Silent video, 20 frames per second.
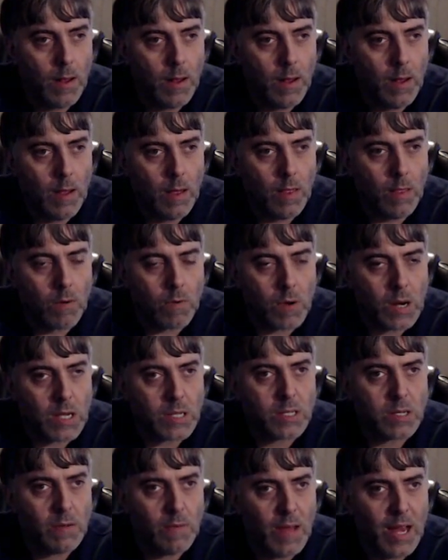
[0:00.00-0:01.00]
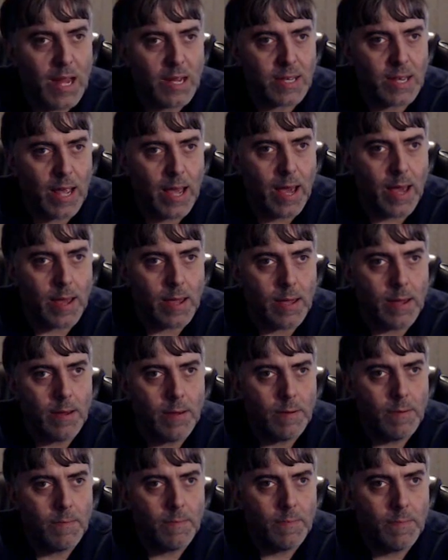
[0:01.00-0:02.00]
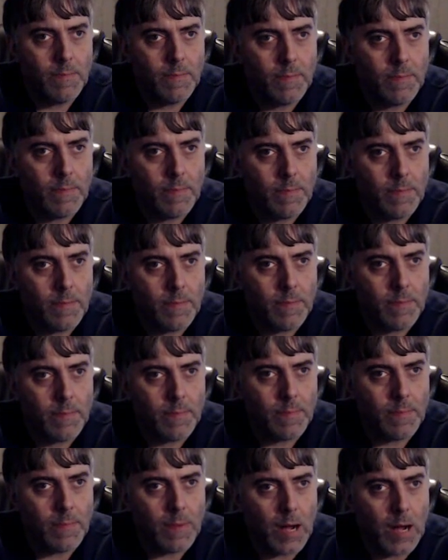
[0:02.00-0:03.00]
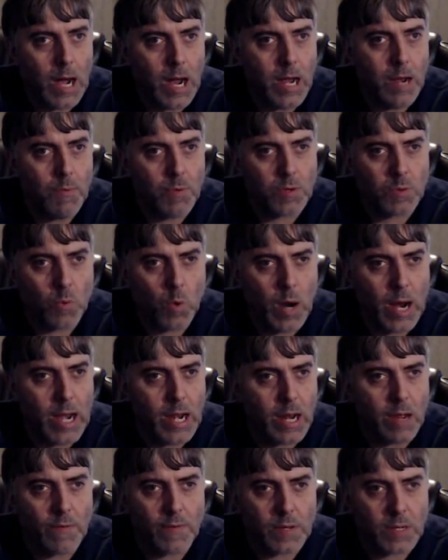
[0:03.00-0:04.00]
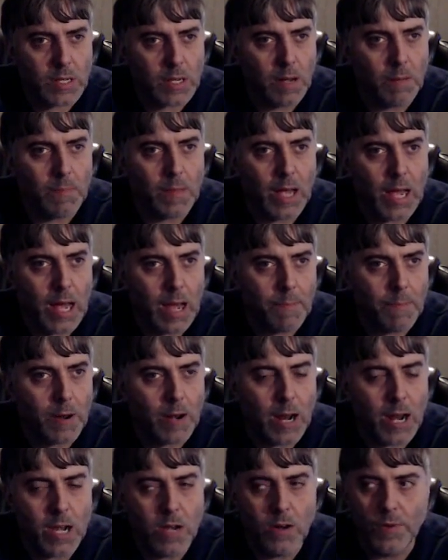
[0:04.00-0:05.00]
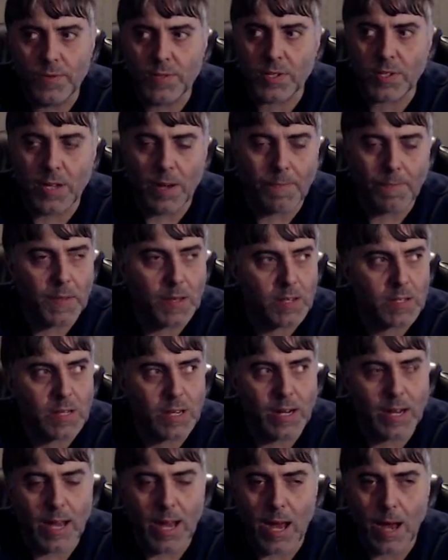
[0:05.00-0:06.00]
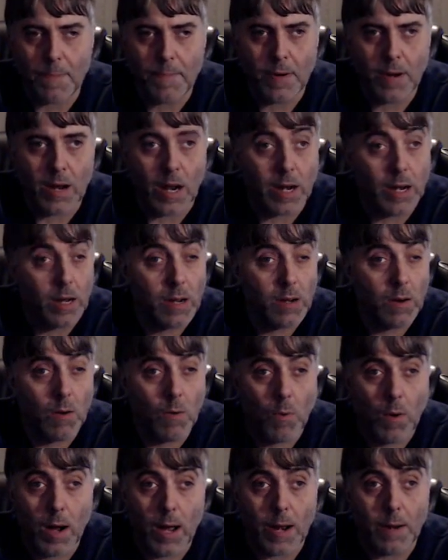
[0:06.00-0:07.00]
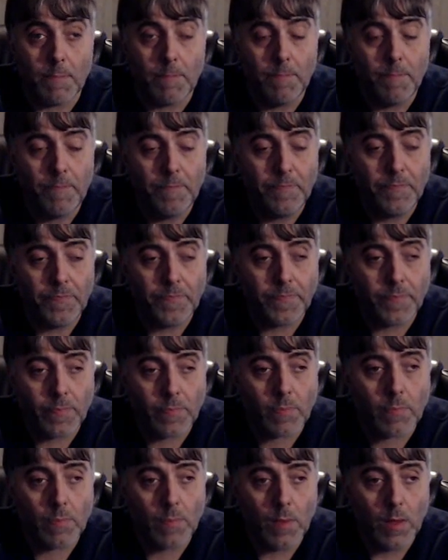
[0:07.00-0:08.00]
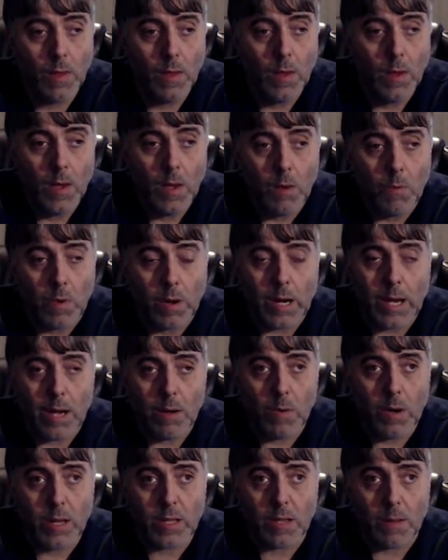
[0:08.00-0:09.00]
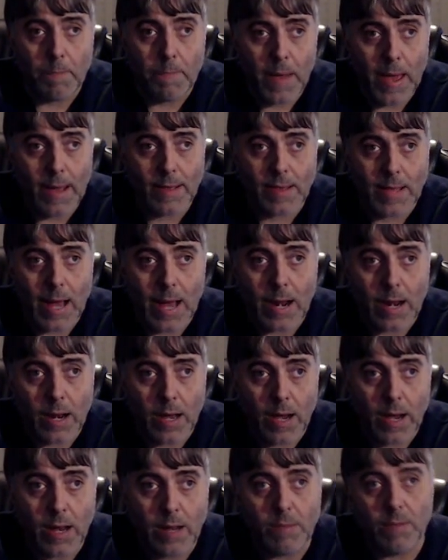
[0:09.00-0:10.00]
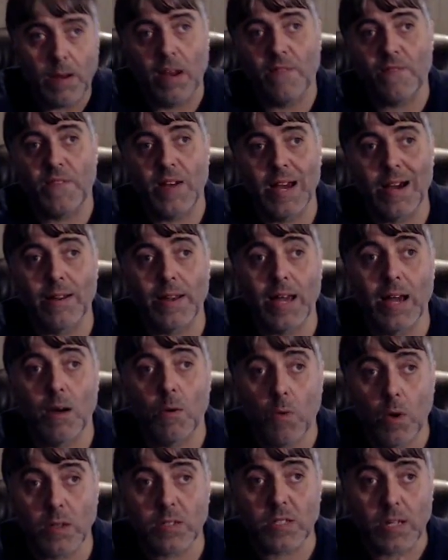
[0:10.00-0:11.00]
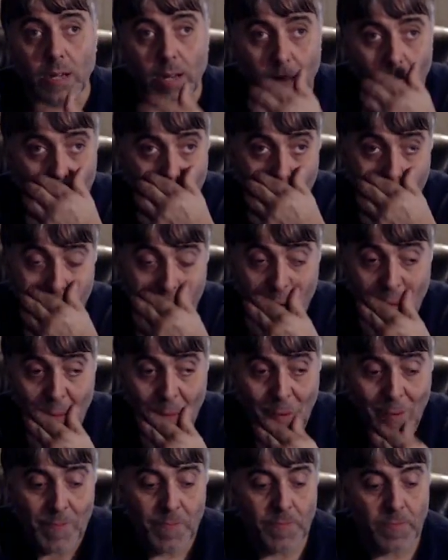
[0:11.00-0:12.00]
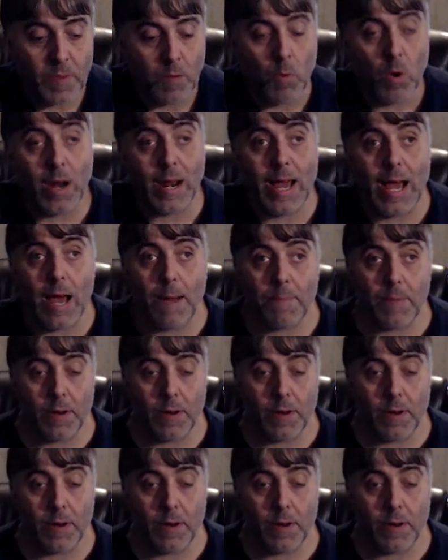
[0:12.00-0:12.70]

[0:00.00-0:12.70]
The rest of that day, I was waiting for something to happen. I knew something's going to happen. I didn't know what. When I went to bed that night, I found out what's going to happen. What happened?